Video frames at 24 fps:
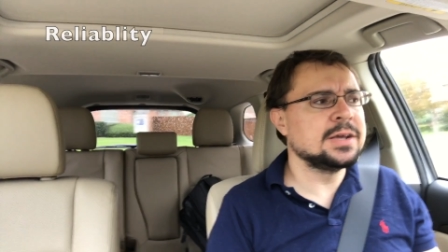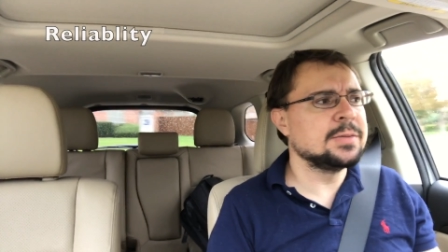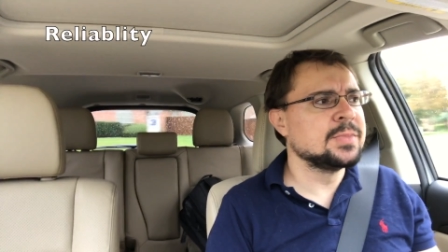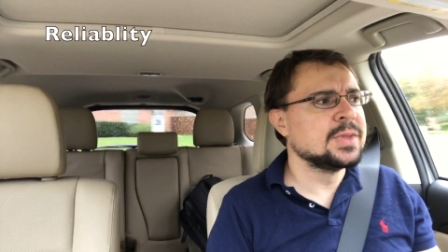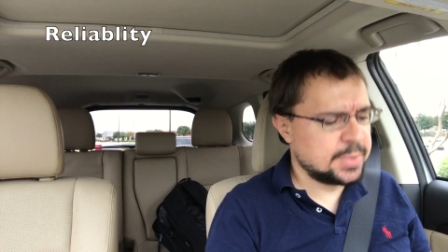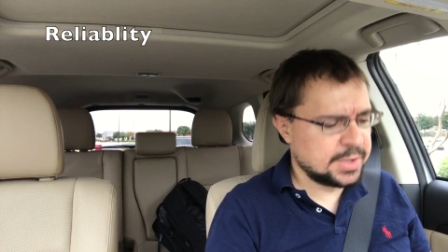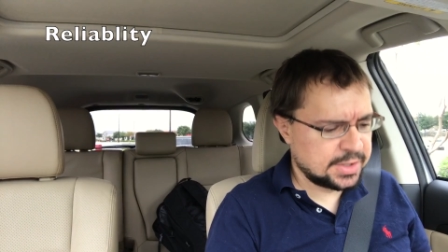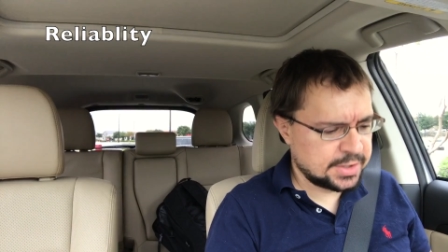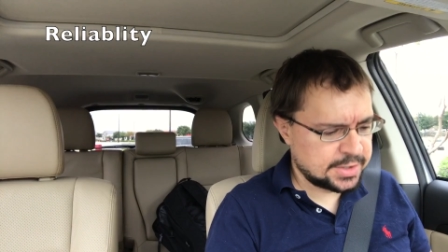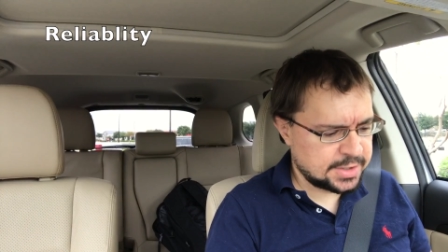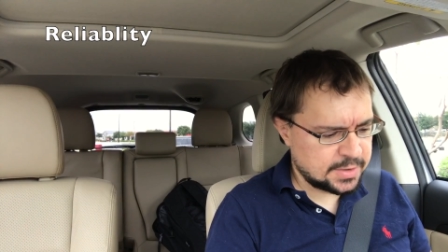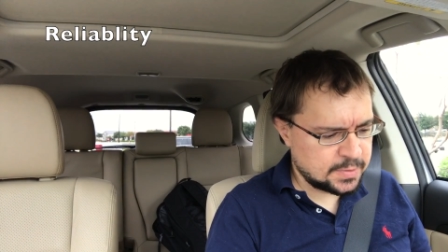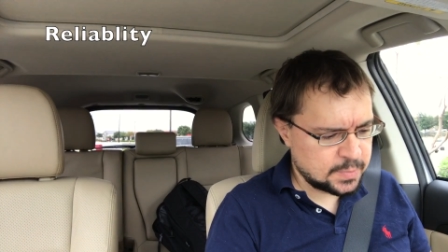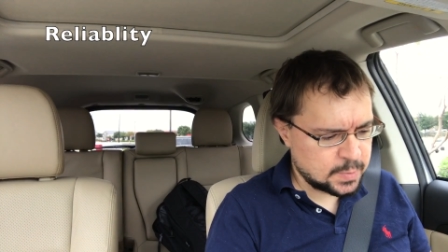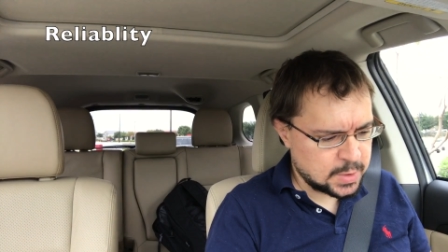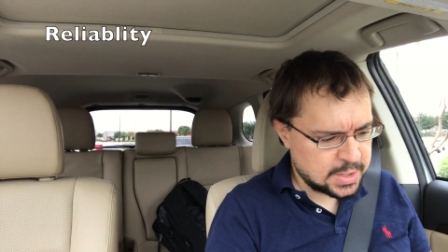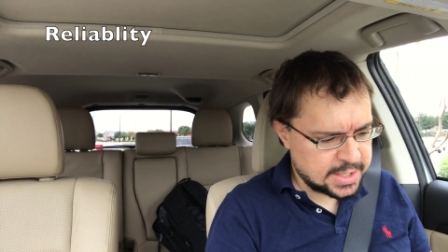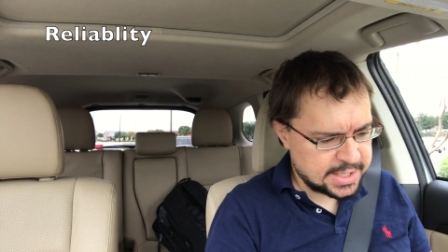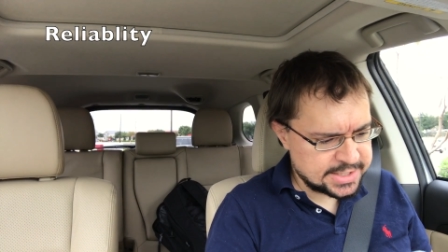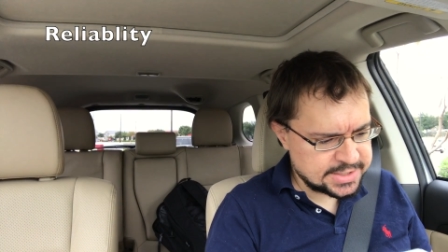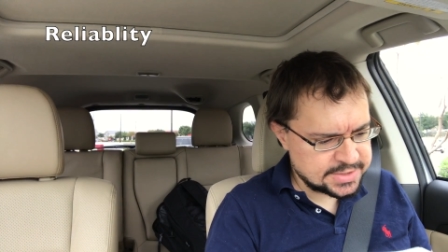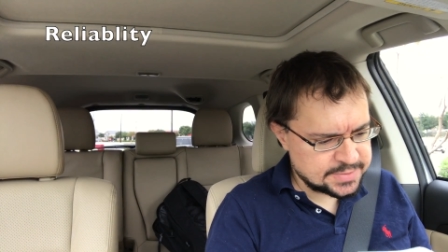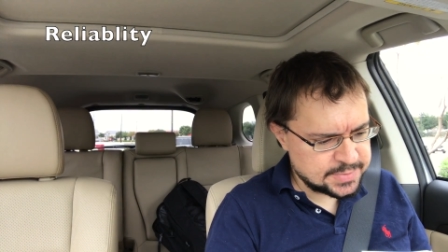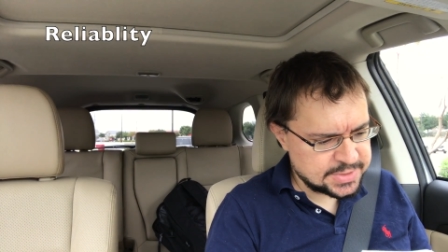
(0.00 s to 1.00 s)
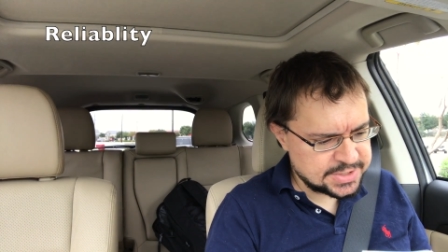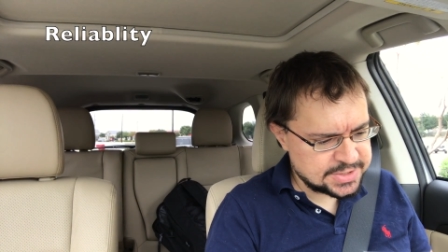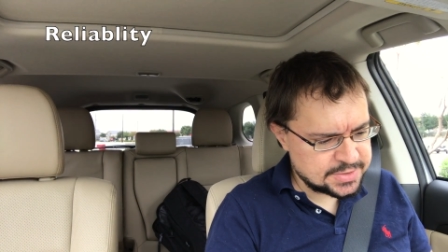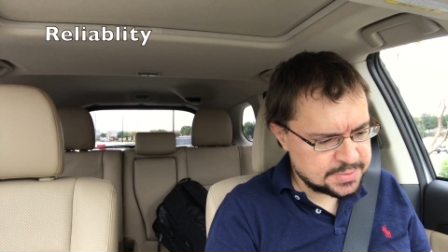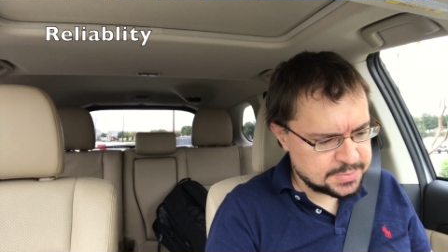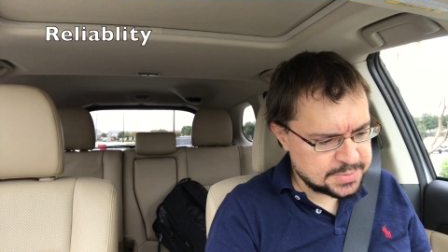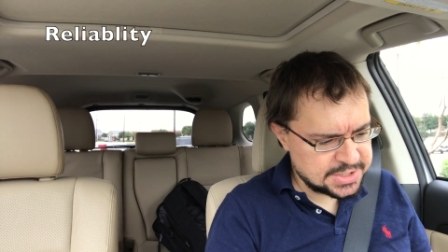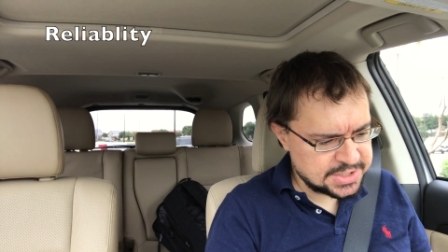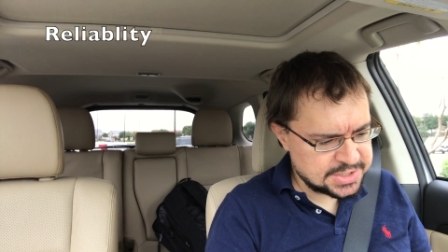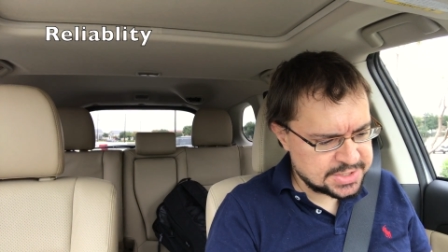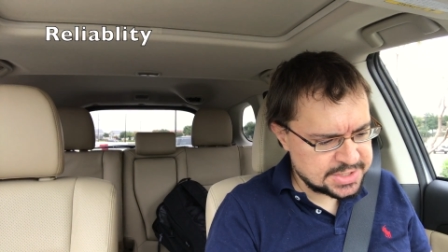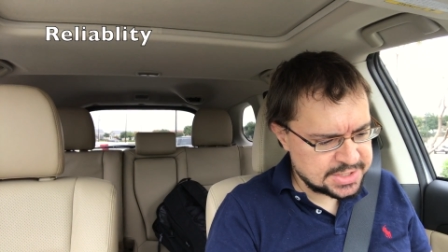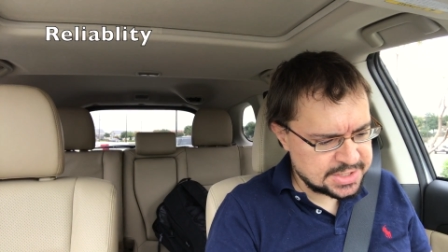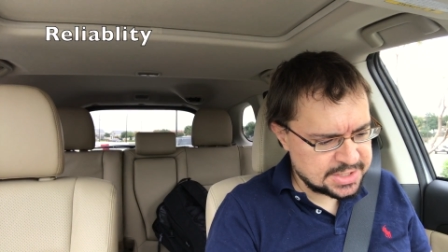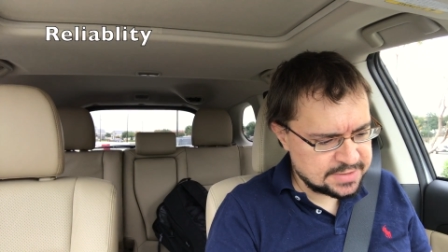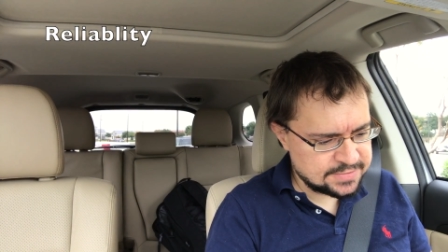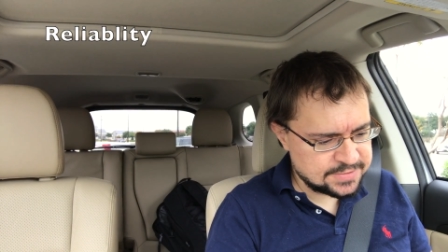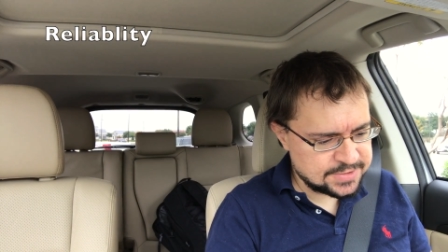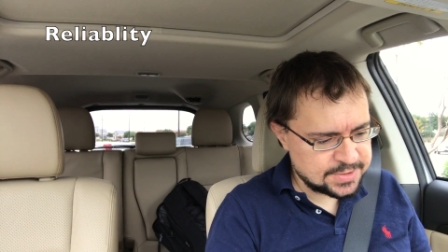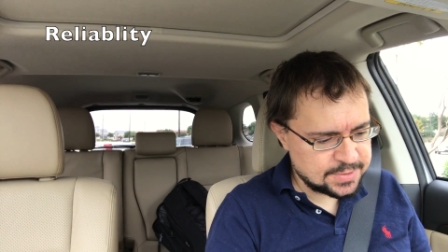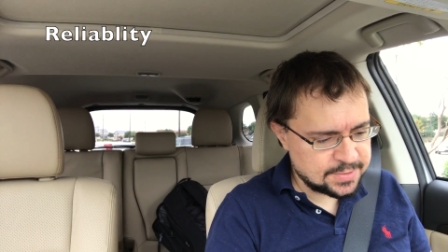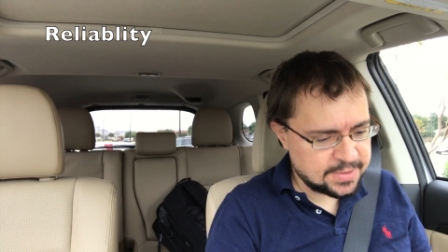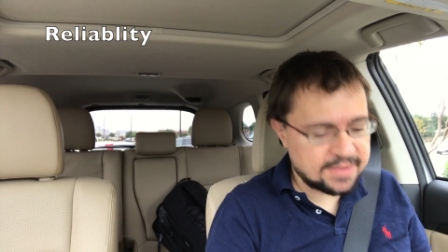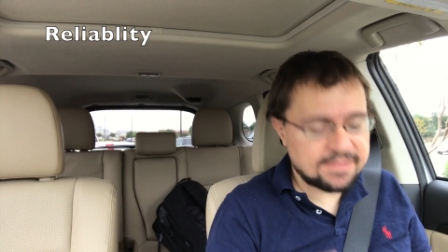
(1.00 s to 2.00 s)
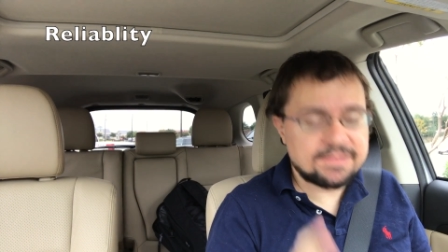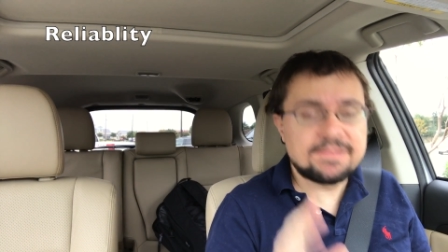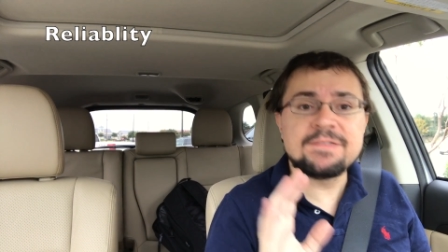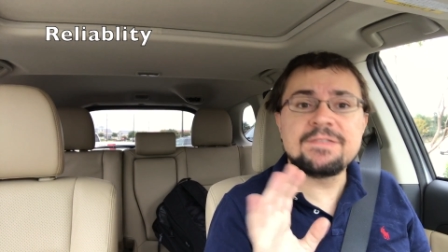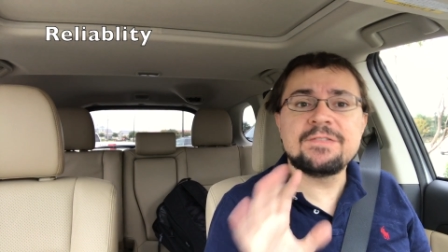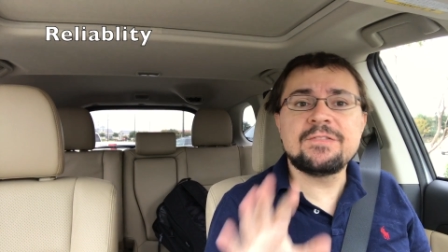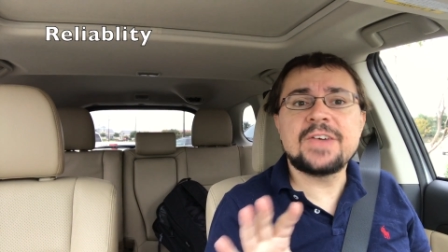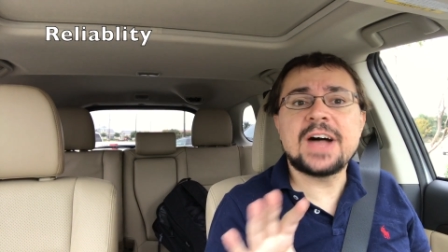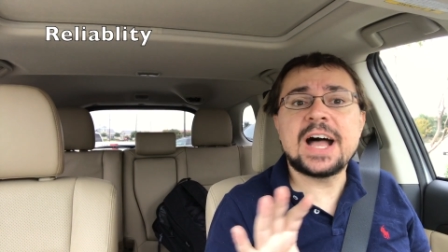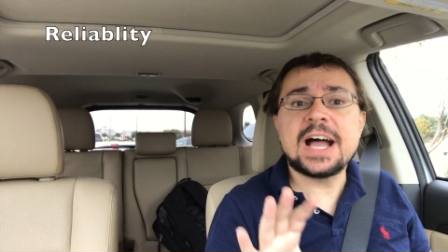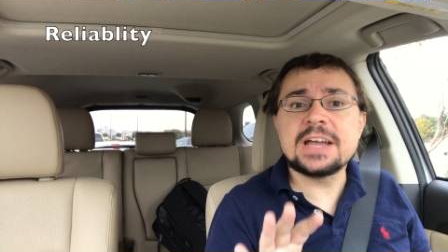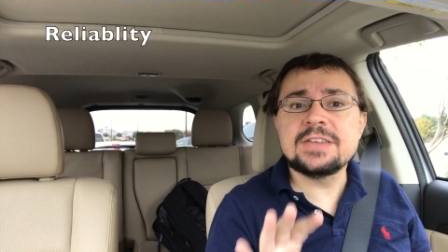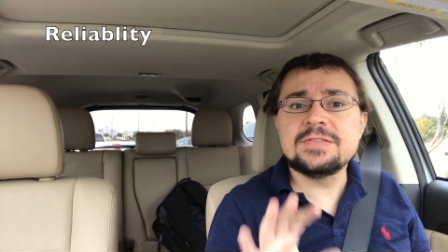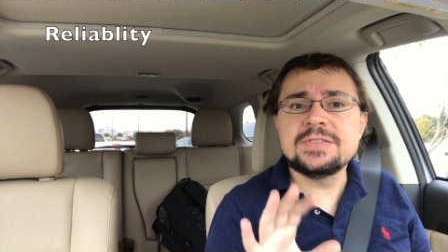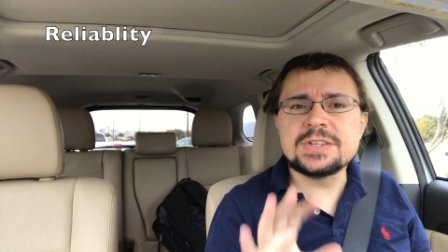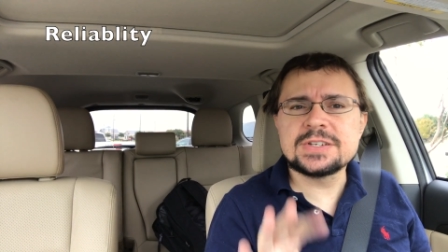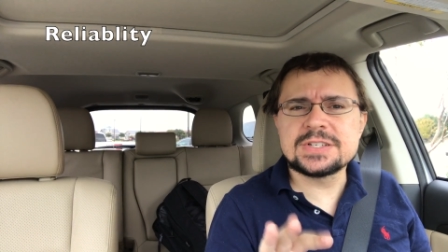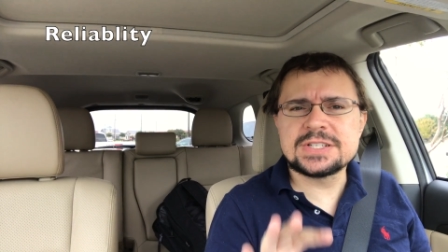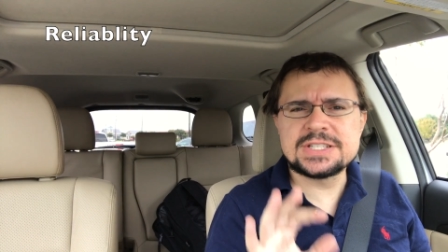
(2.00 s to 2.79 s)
Ability-wise, Mitsubishi gives you a 5-year,